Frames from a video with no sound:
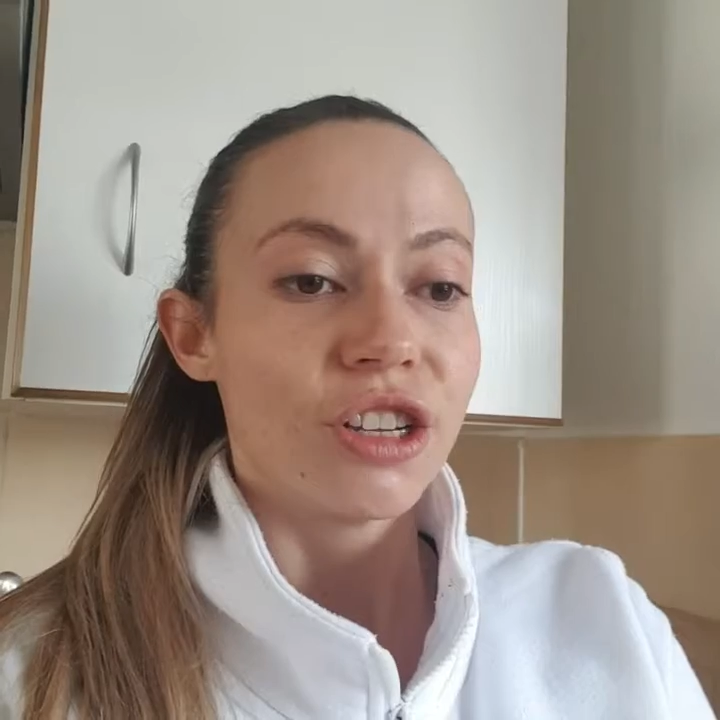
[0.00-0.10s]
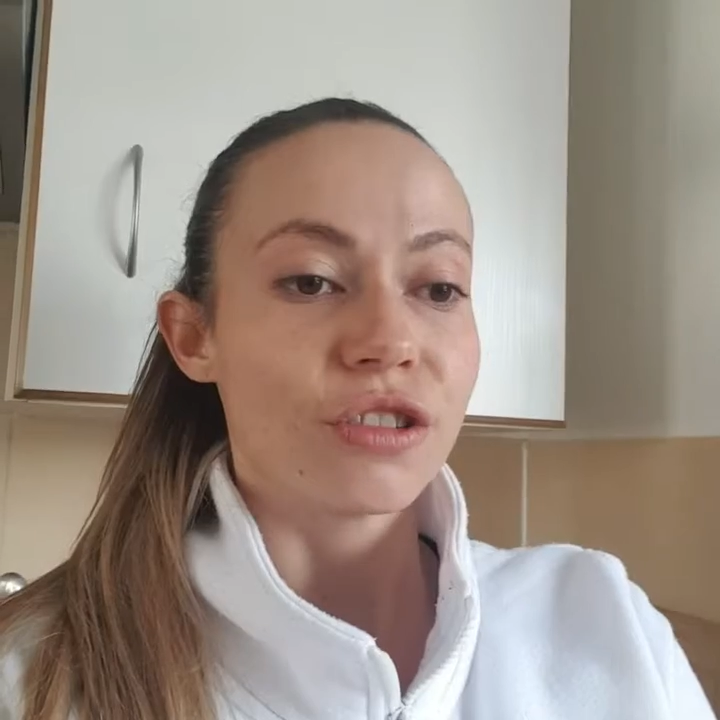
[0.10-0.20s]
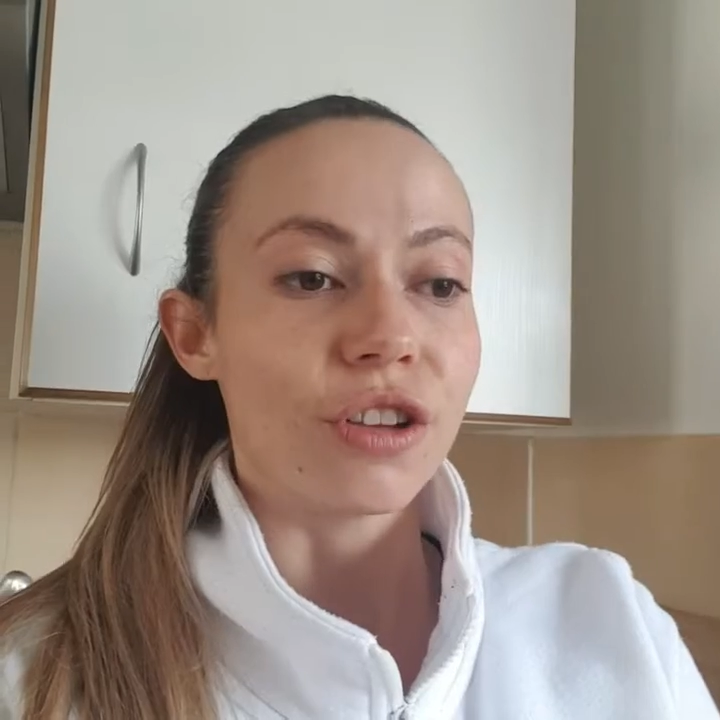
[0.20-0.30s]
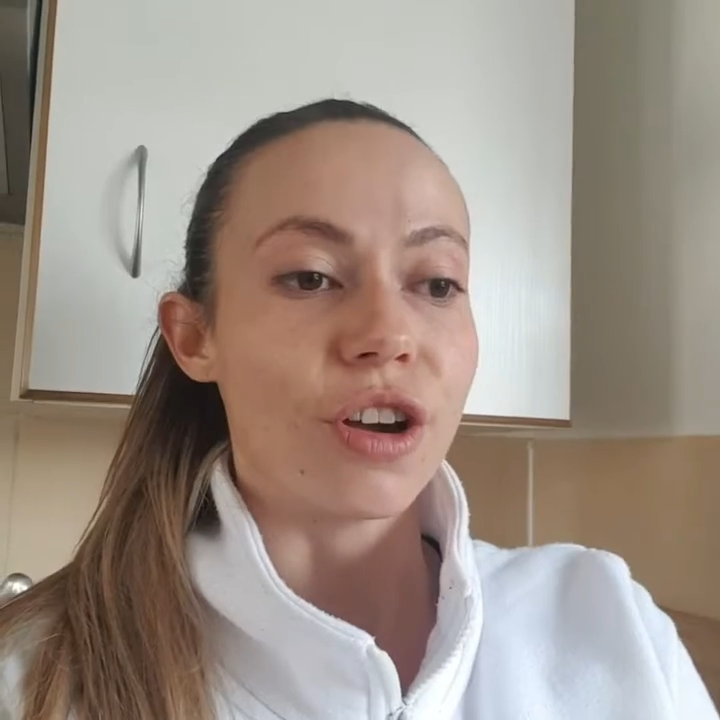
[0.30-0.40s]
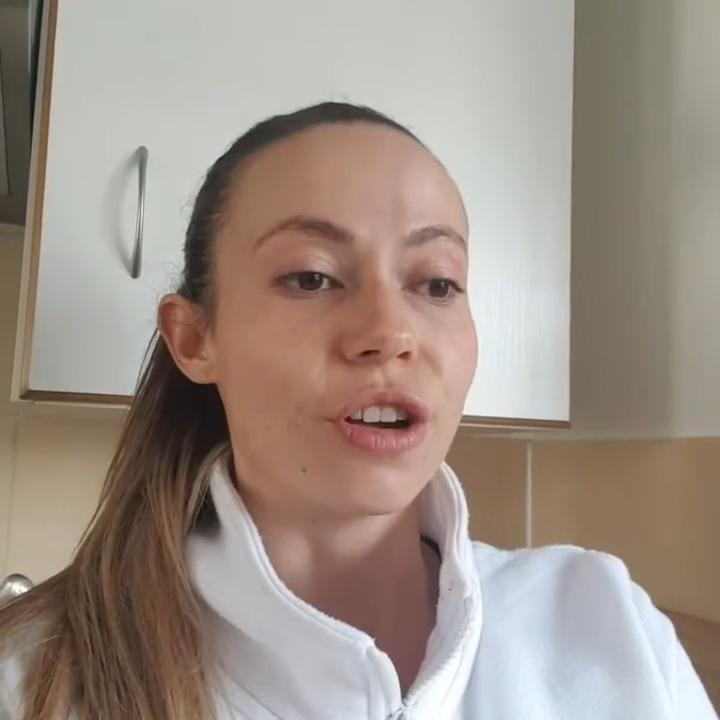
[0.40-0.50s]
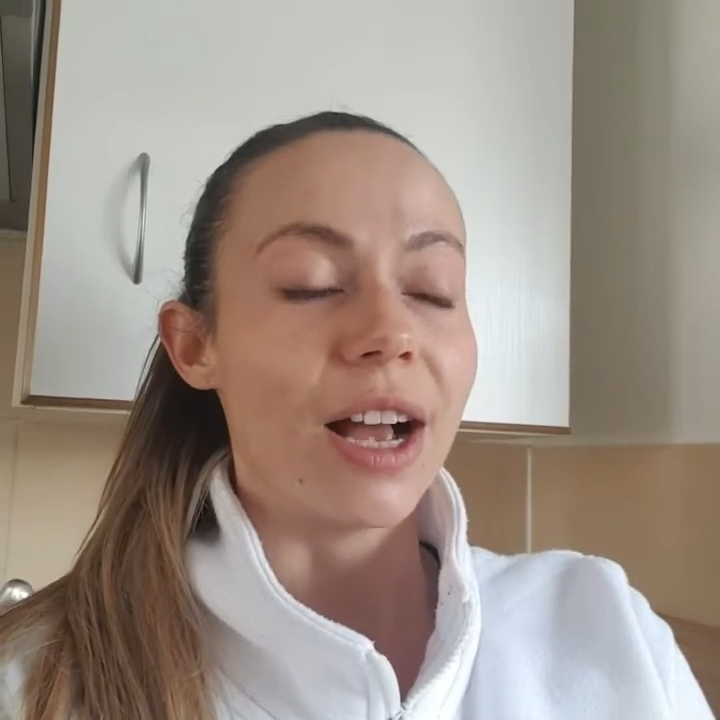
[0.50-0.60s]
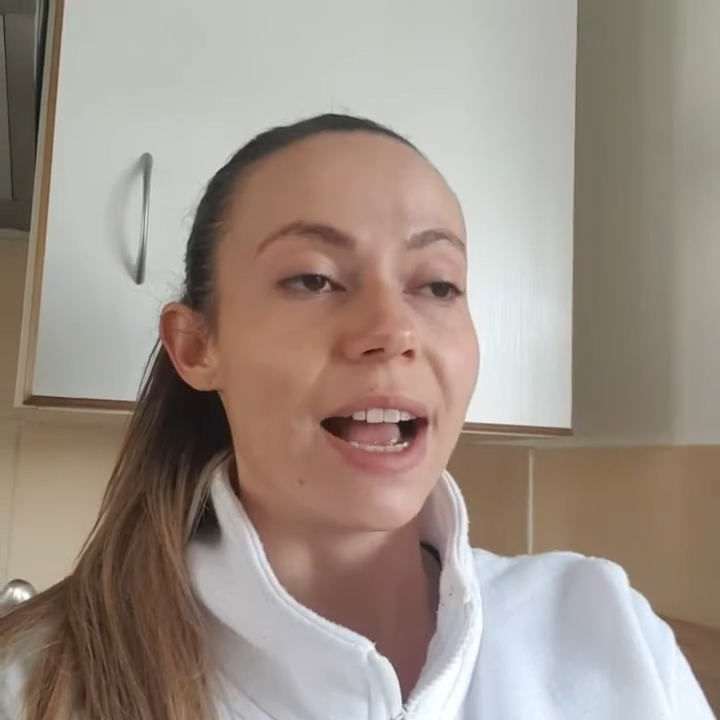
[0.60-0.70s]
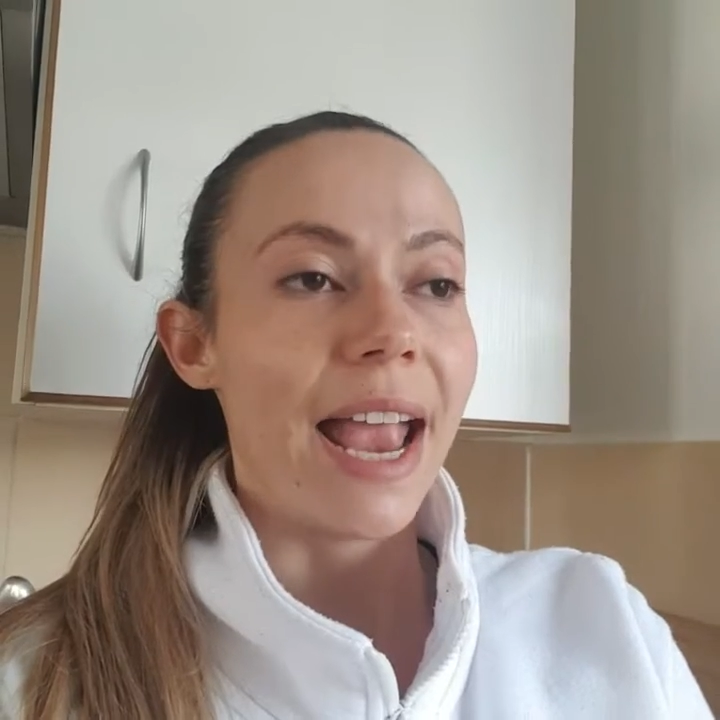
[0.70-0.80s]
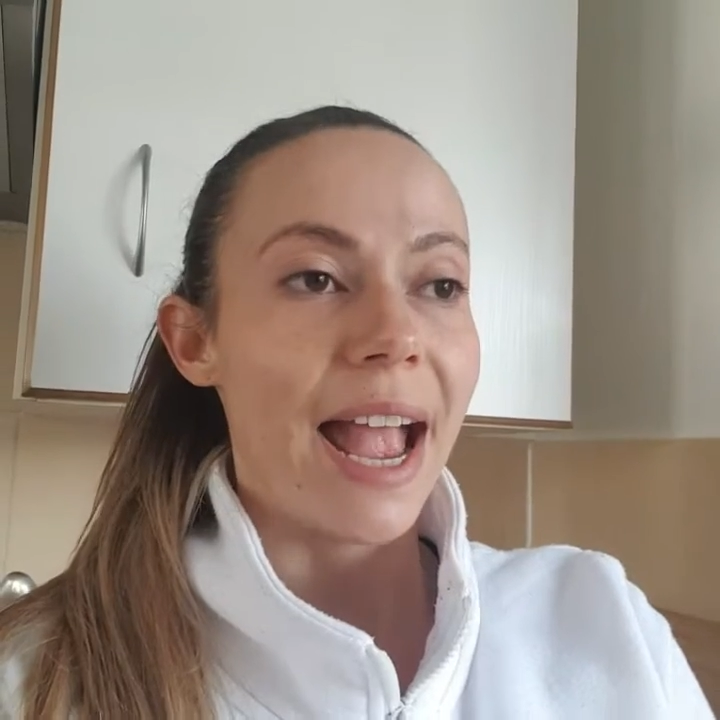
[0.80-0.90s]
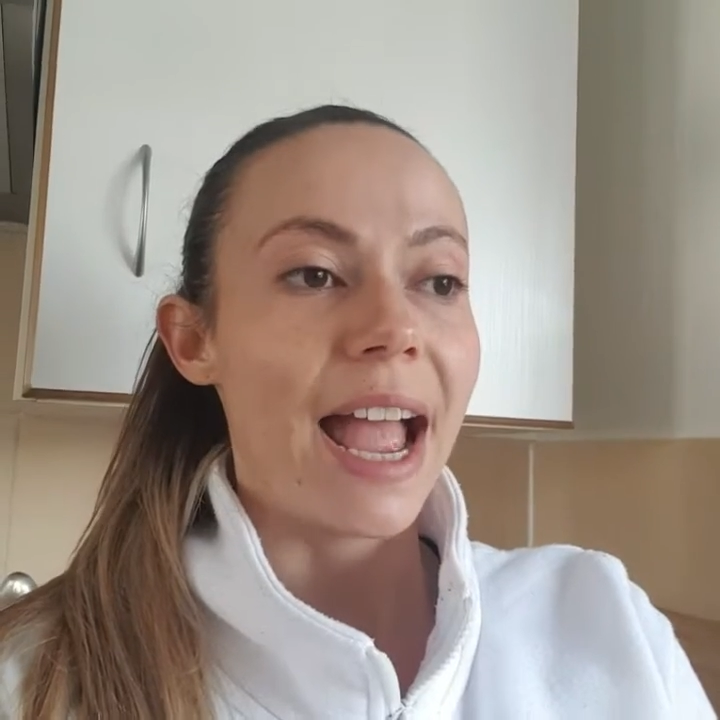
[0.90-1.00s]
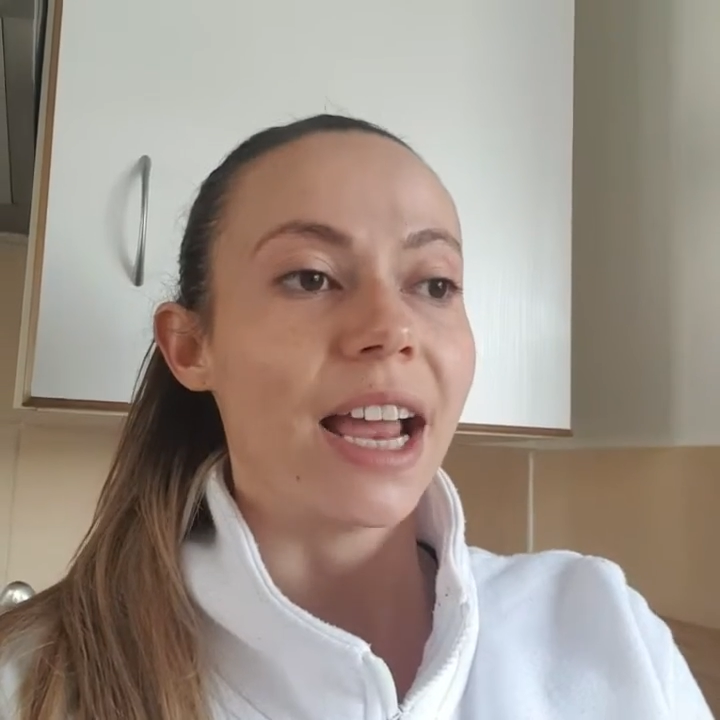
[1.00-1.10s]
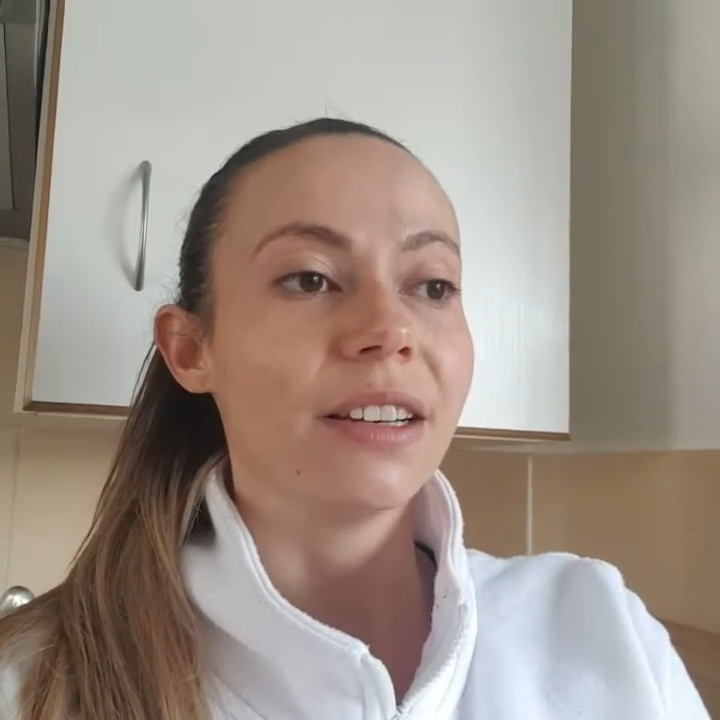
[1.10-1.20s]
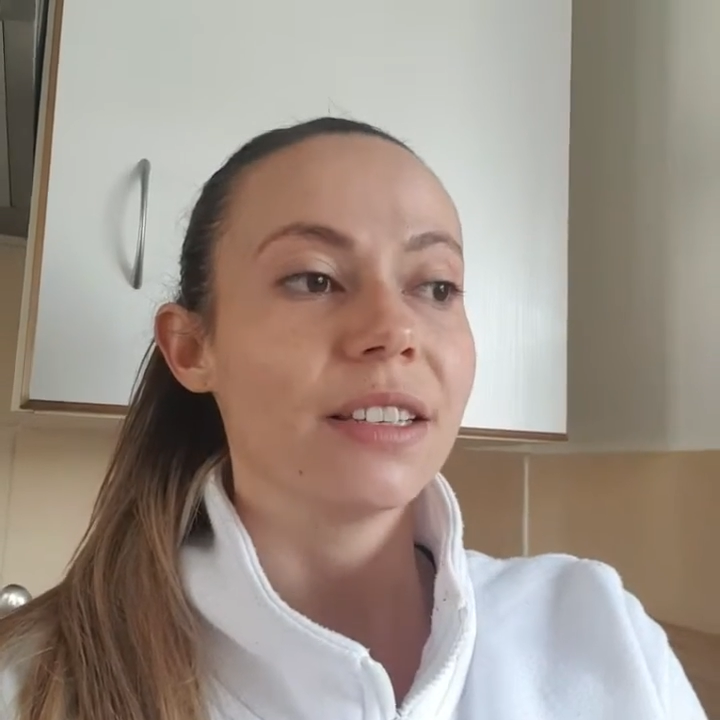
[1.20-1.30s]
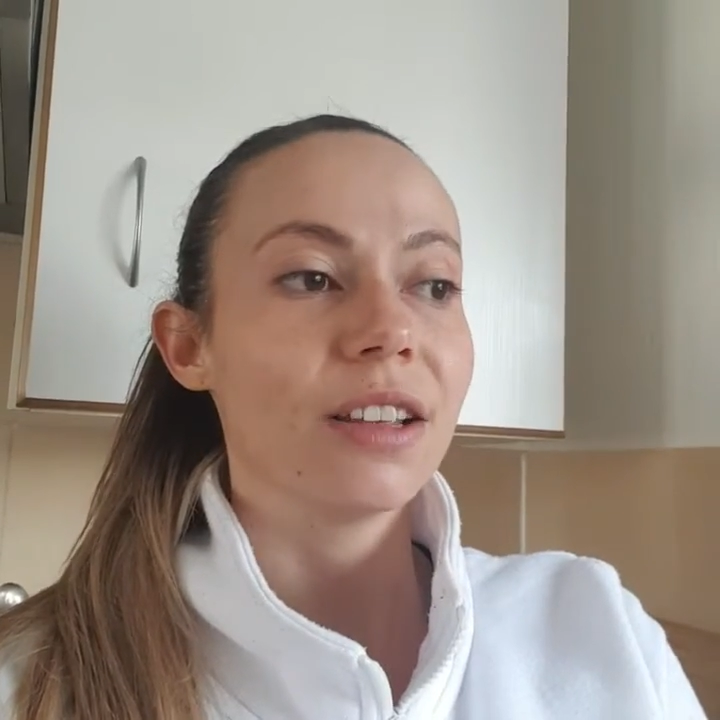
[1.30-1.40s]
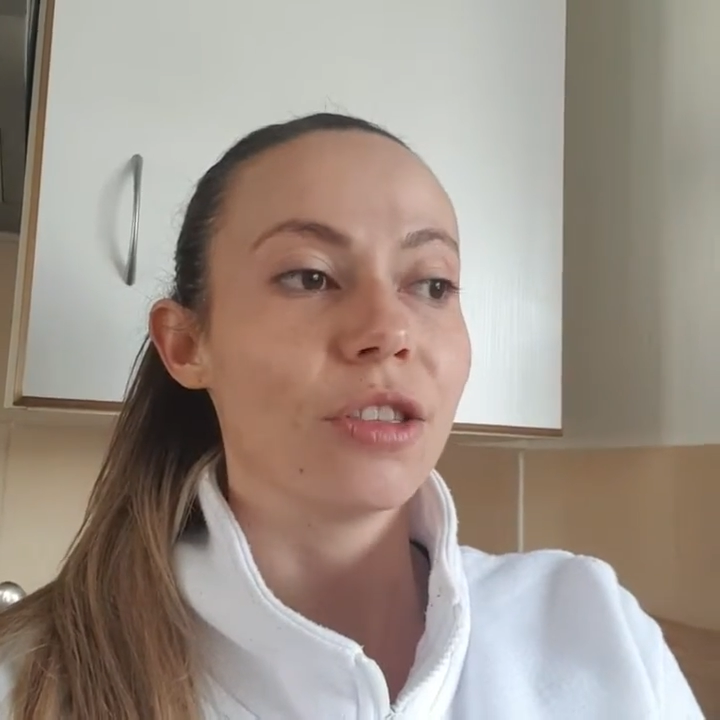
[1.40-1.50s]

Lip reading: so I had